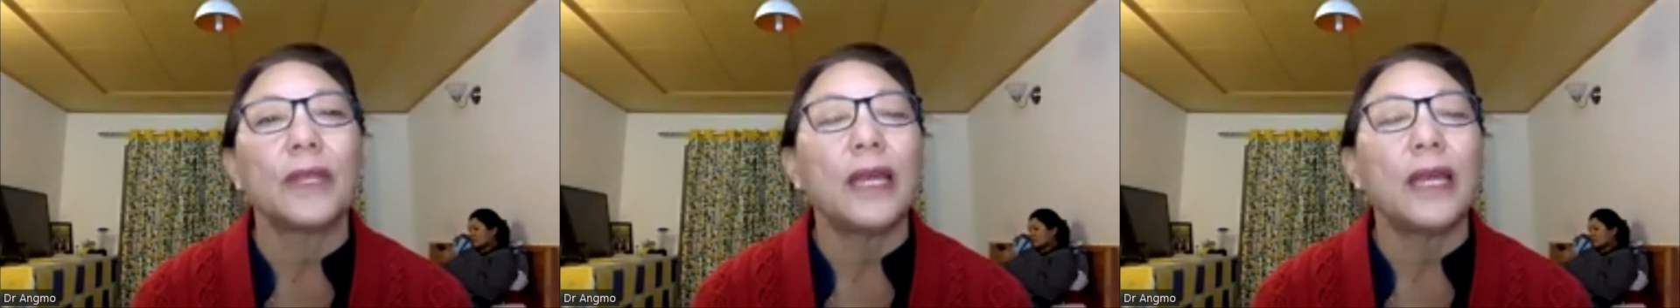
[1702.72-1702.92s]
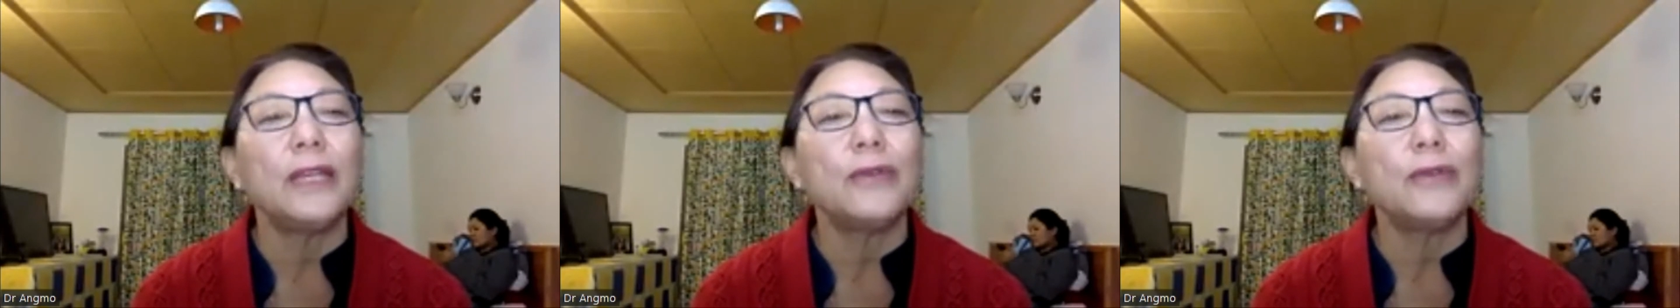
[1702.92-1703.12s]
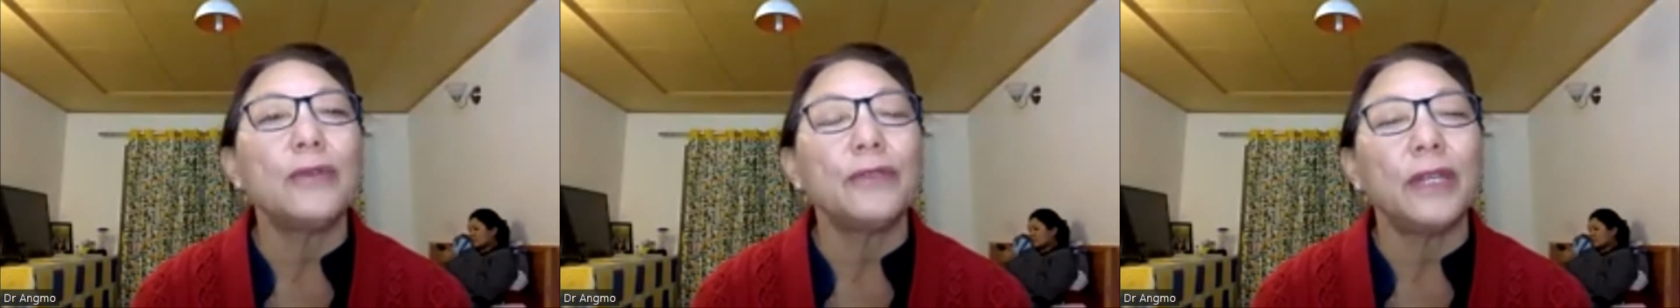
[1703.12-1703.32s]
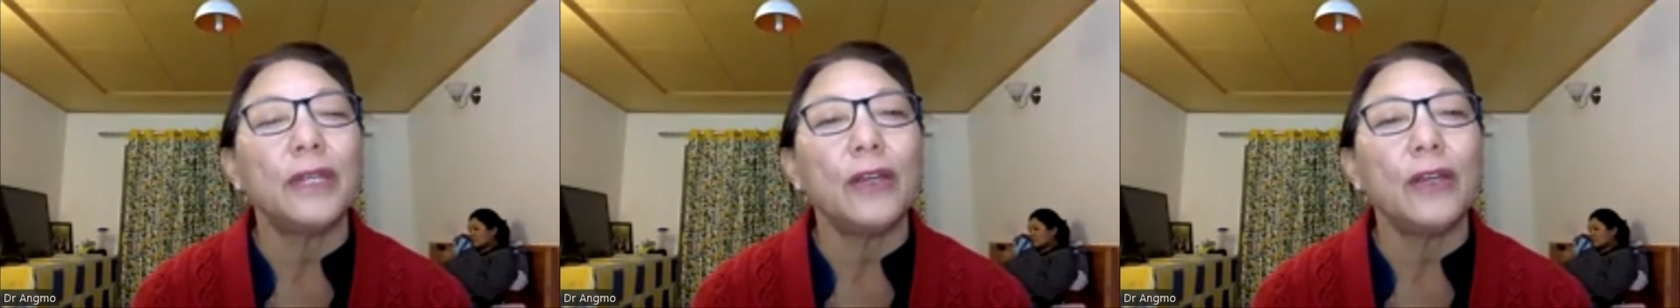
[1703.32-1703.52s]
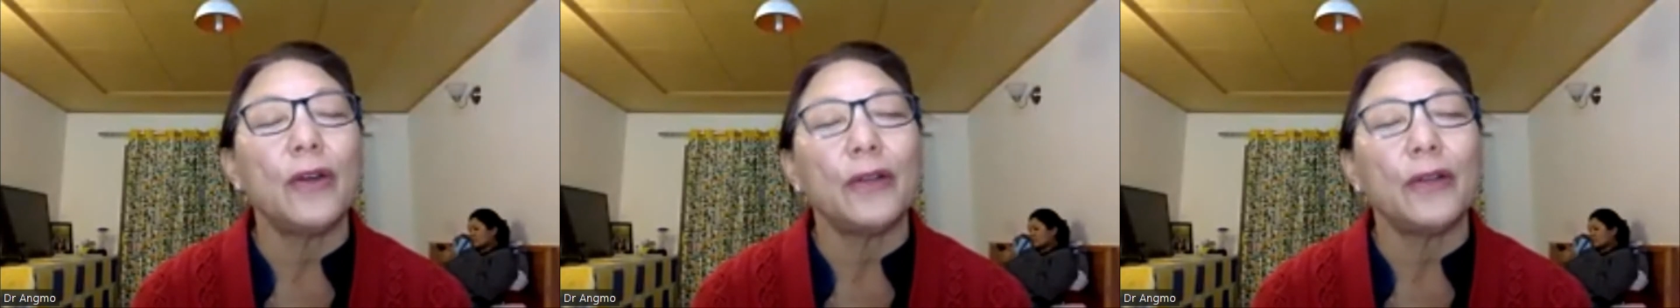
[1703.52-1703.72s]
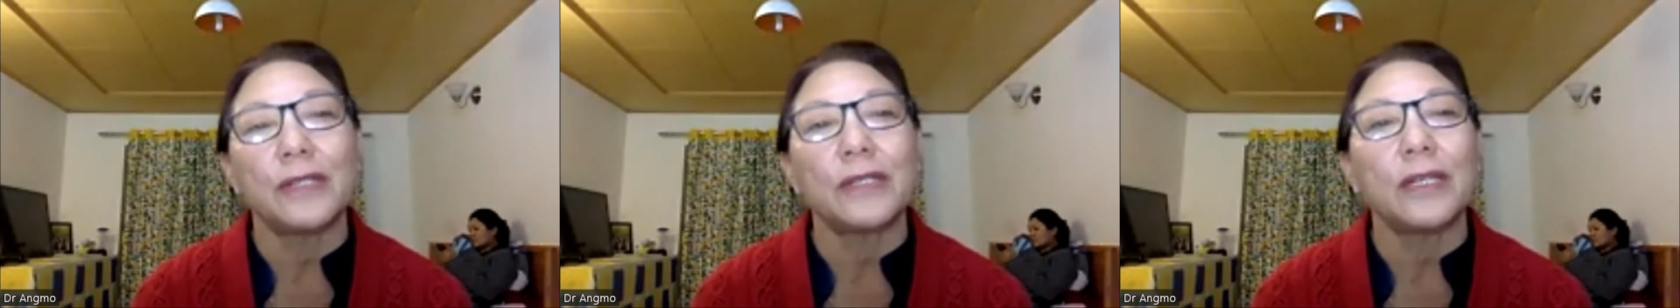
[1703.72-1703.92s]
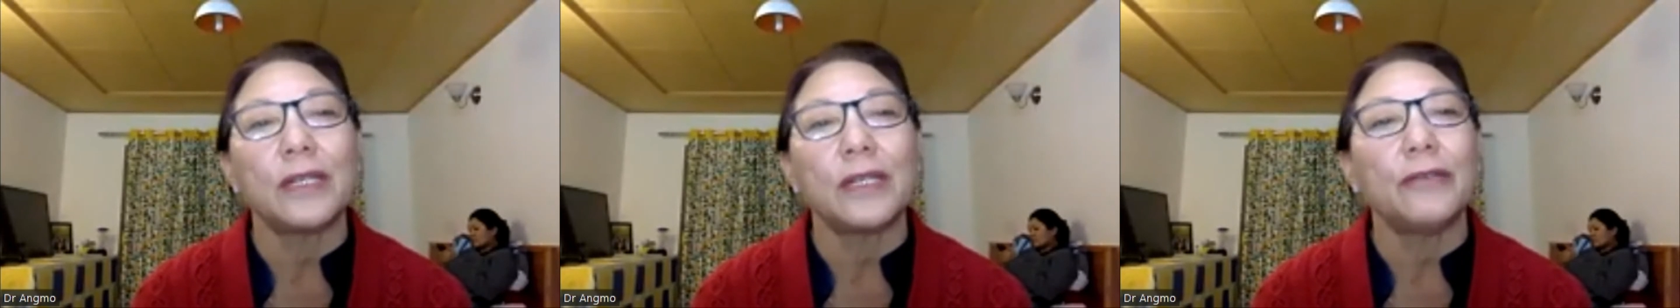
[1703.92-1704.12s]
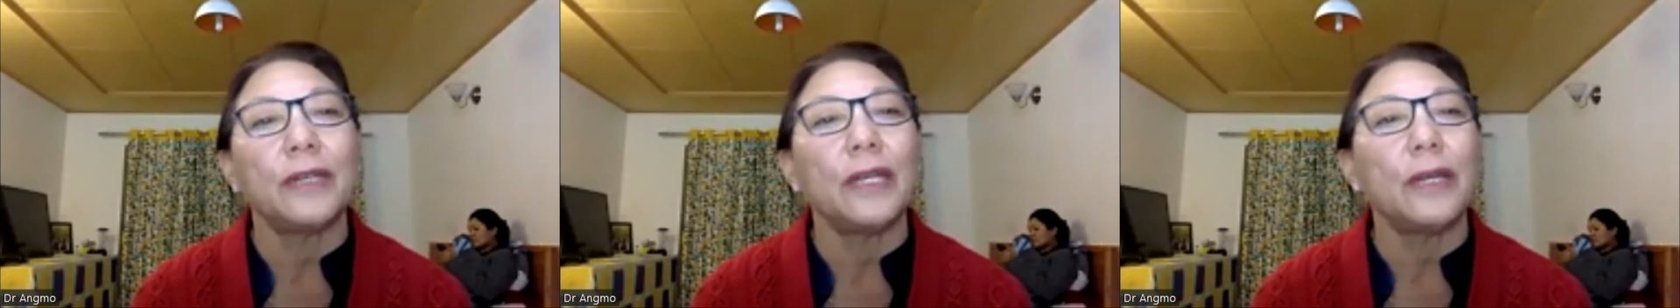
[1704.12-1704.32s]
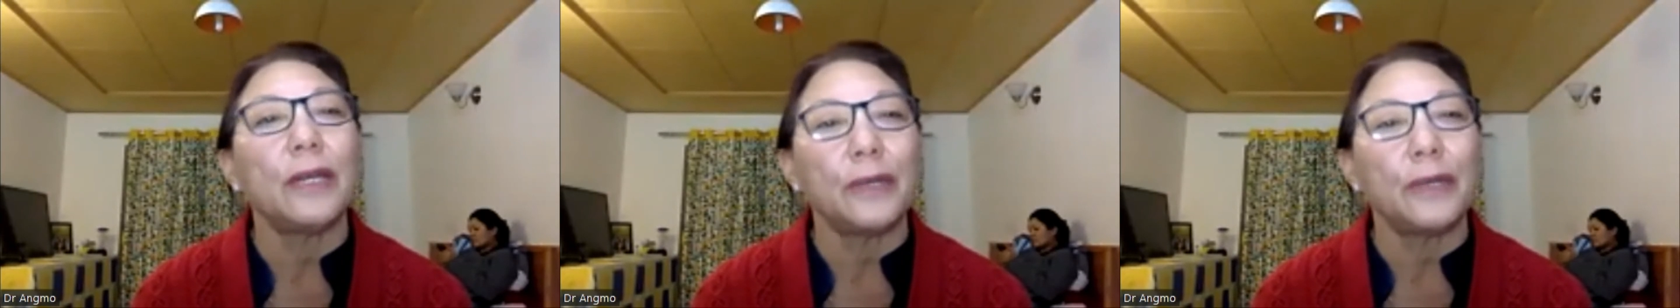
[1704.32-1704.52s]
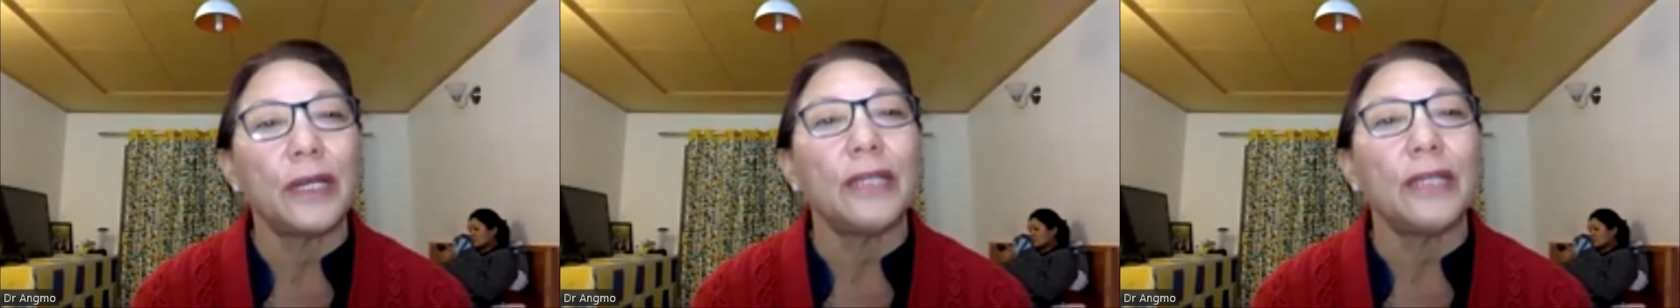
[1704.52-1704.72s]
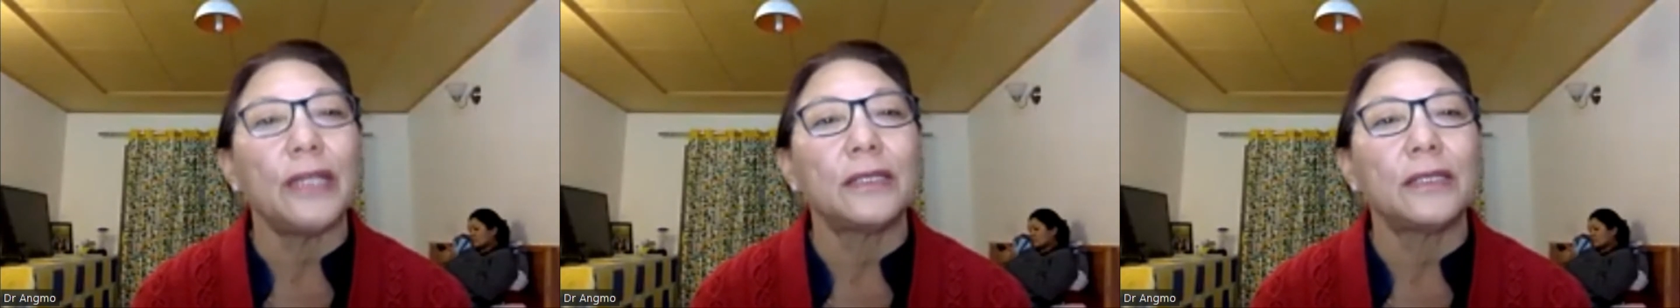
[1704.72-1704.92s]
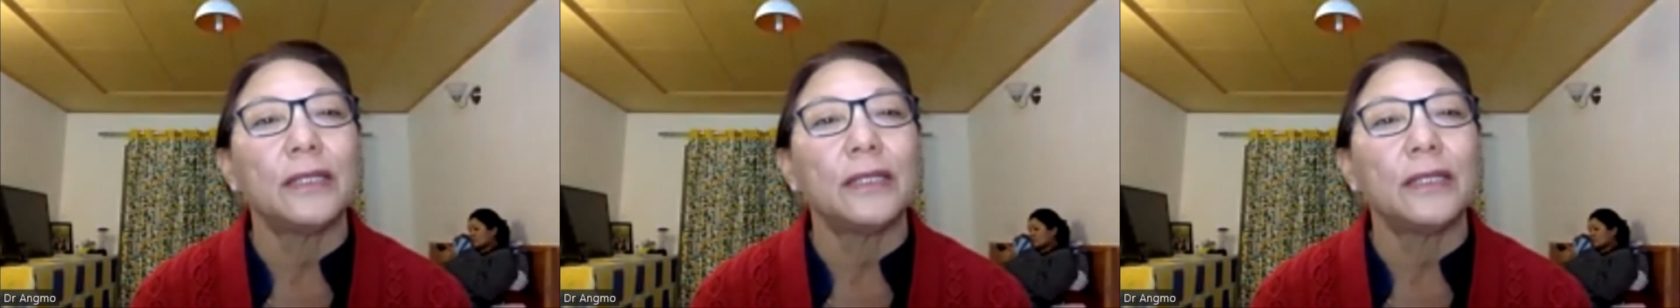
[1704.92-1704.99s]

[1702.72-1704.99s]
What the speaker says: he was very honest and very upright.